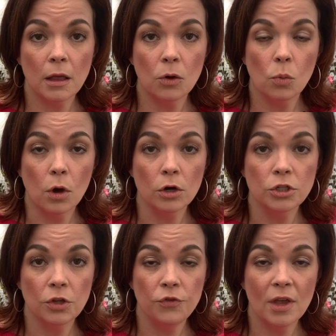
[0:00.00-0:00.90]
lot of water,
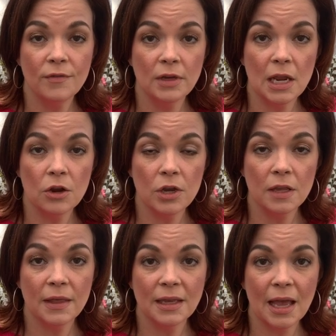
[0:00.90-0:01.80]
so if you have an
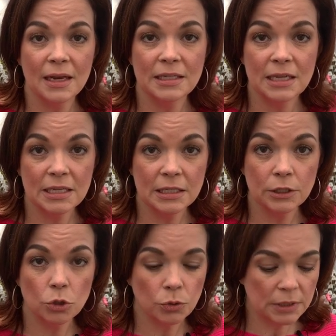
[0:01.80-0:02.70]
area that kind of stays a
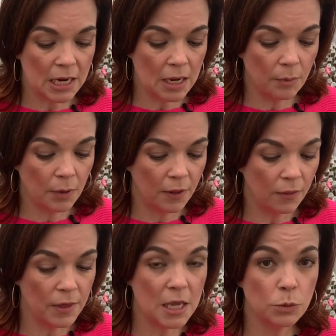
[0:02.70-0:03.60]
little damp,
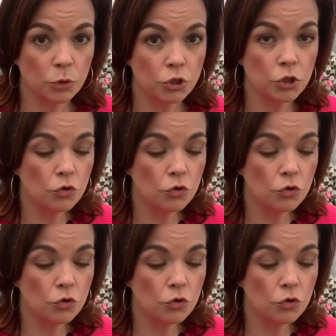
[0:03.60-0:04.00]
these will do